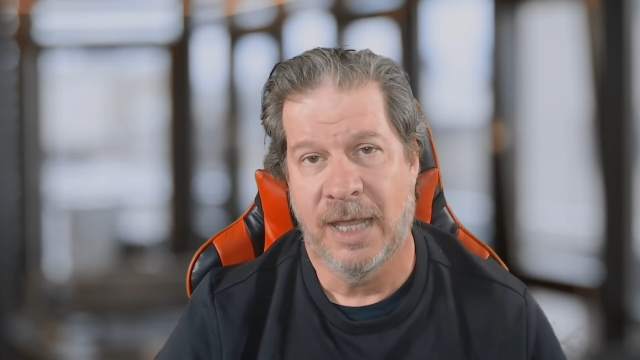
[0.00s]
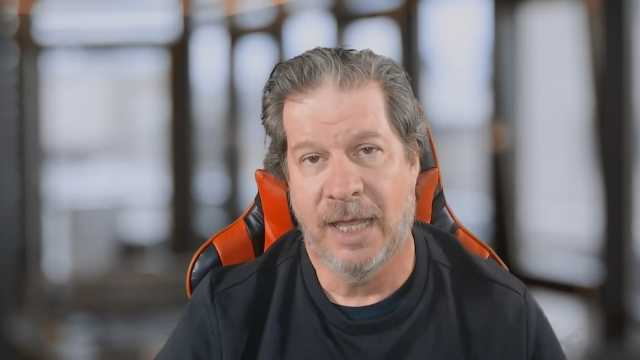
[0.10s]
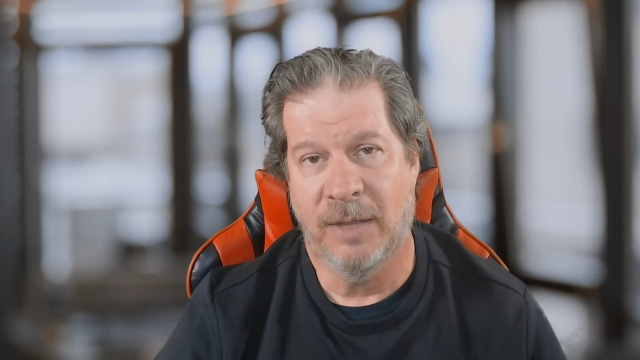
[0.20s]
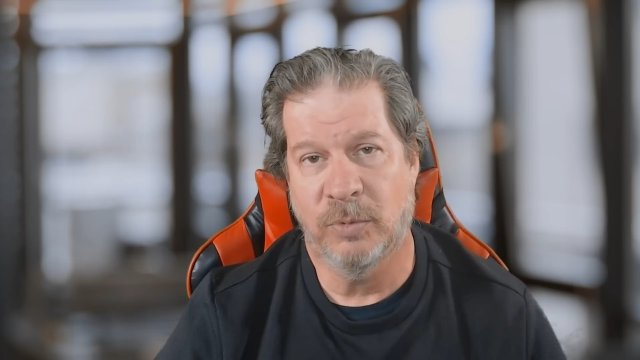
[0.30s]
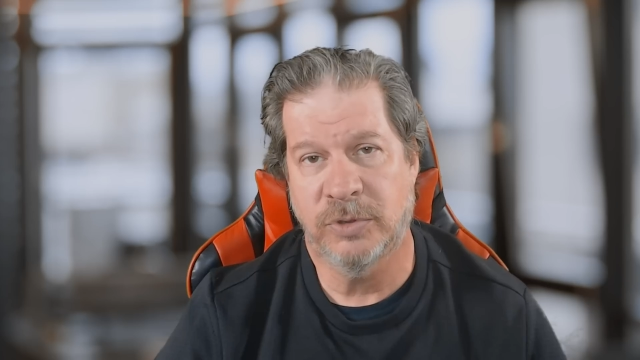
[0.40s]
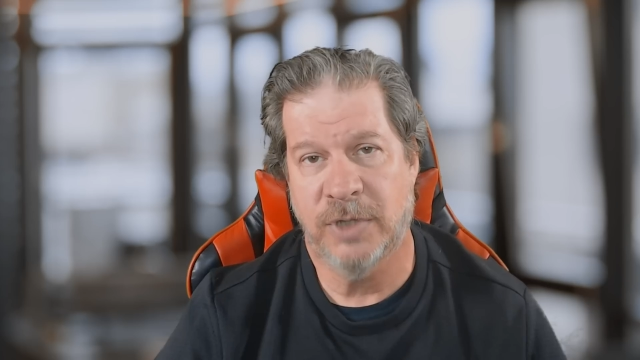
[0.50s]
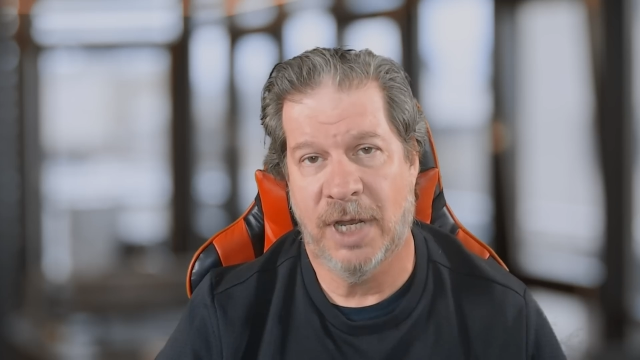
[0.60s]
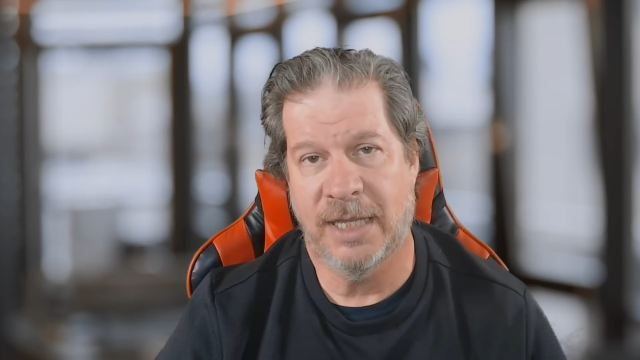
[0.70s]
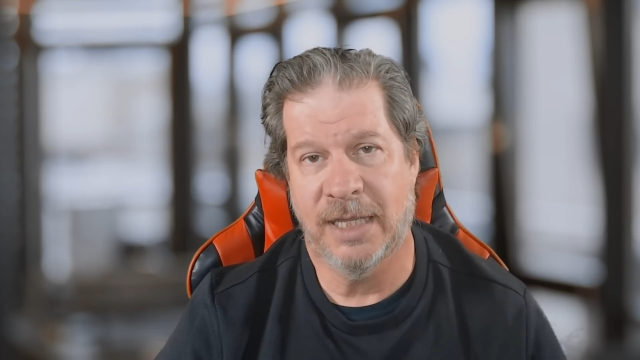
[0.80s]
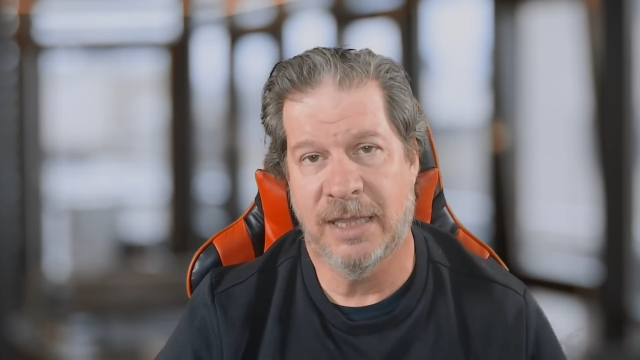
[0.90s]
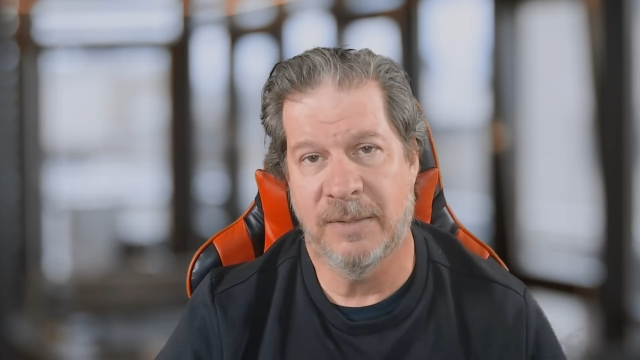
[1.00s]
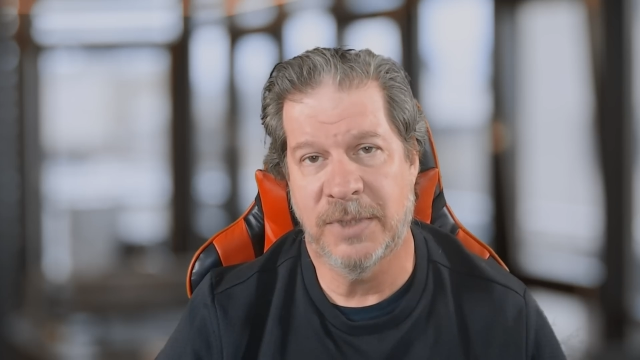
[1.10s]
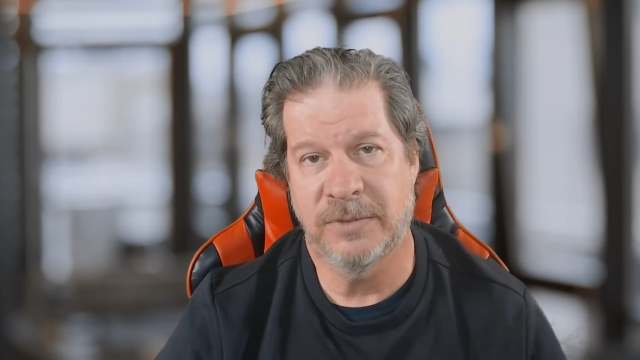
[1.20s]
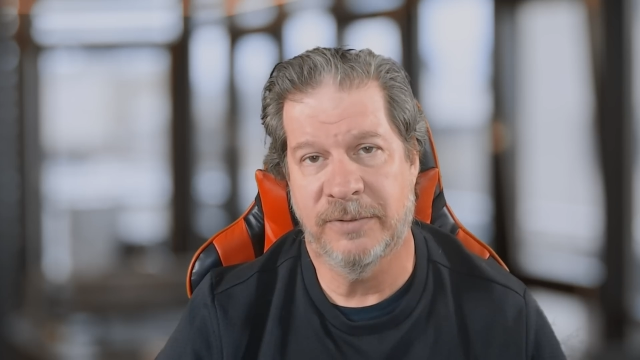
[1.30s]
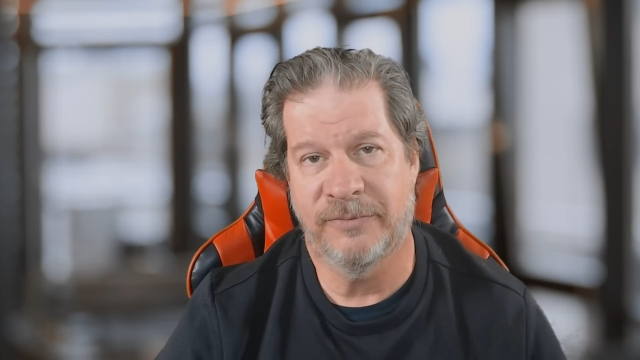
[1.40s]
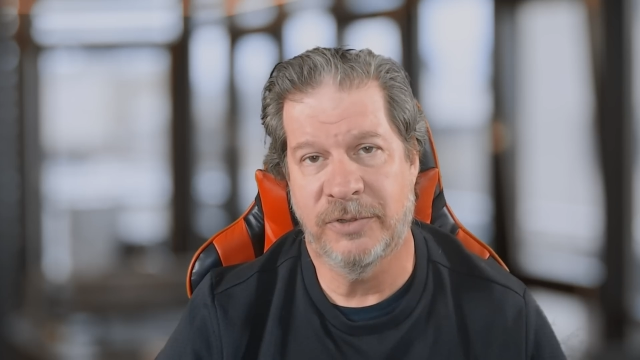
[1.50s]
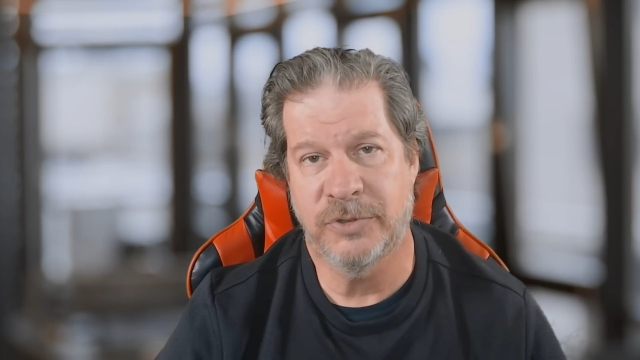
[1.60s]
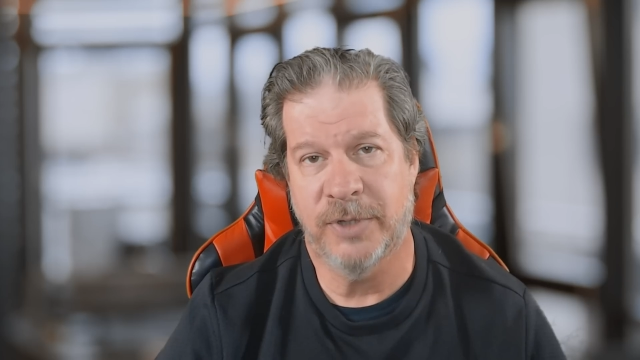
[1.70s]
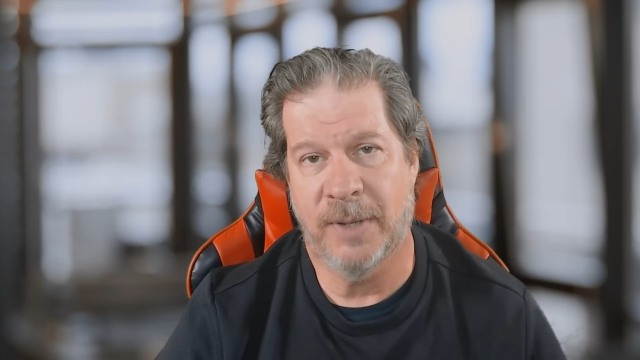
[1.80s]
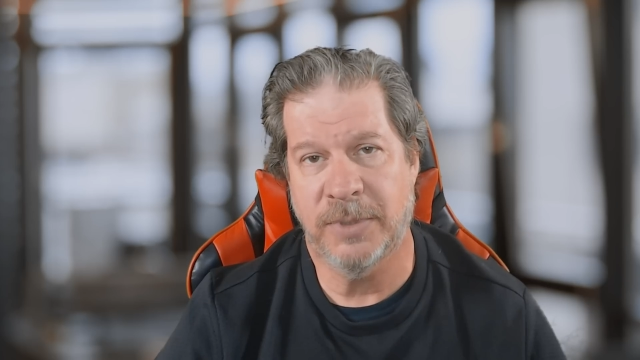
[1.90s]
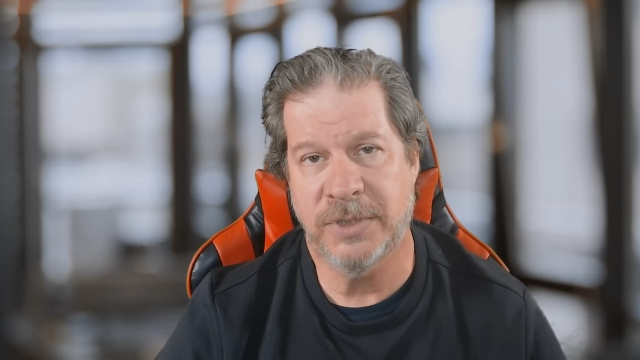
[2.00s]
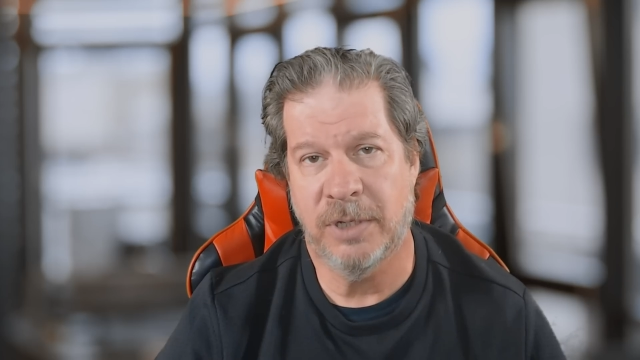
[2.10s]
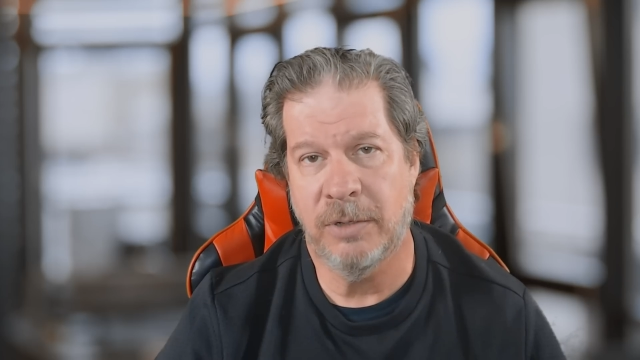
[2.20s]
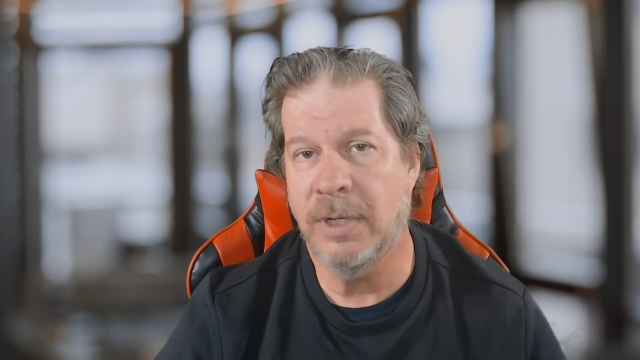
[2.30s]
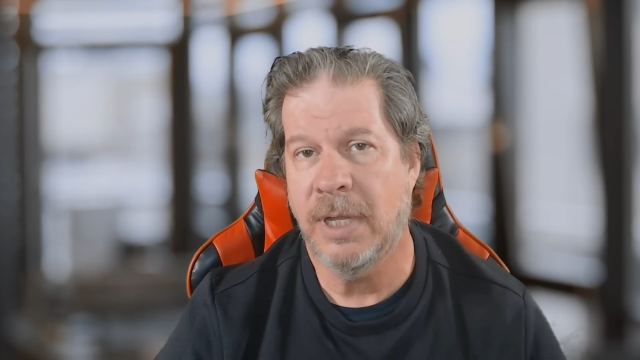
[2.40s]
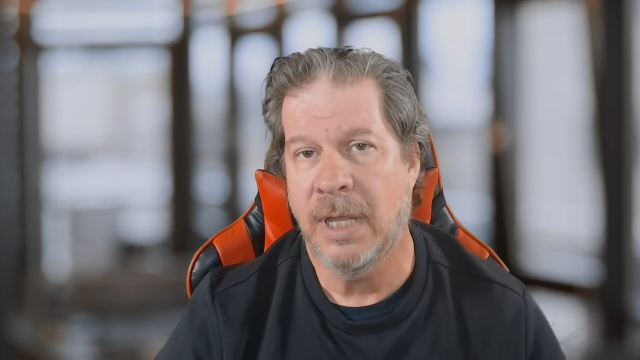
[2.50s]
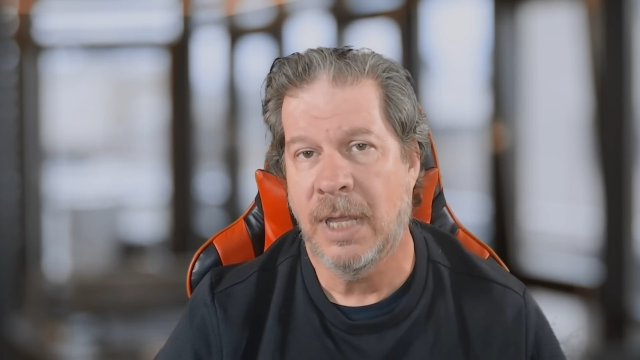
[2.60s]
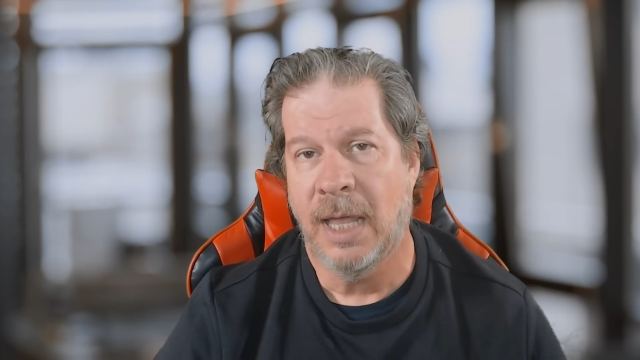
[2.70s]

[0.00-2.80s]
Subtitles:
and we'll try to get them into a future episode.